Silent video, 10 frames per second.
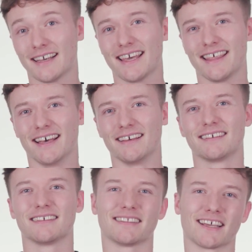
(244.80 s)
Hey there,
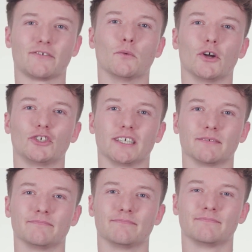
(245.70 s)
thanks for
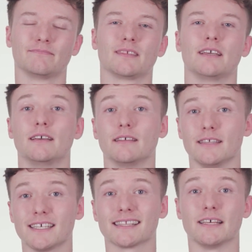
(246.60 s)
watching.
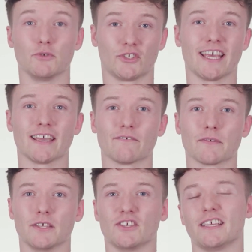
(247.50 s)
This clip was taken
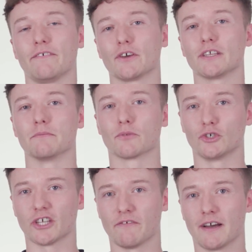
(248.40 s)
from the Certificate in
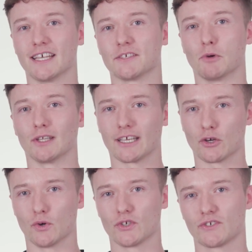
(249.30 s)
Project Finance Modelling
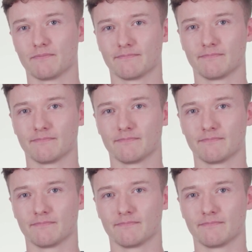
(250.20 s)
course.